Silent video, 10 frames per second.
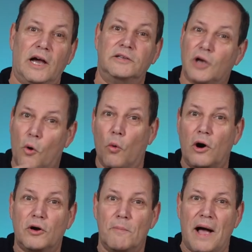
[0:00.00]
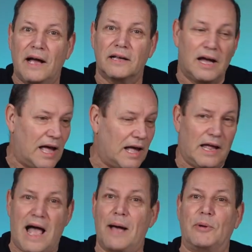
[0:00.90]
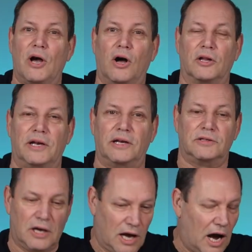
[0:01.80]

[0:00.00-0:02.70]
guys, welcome back. Happy holidays.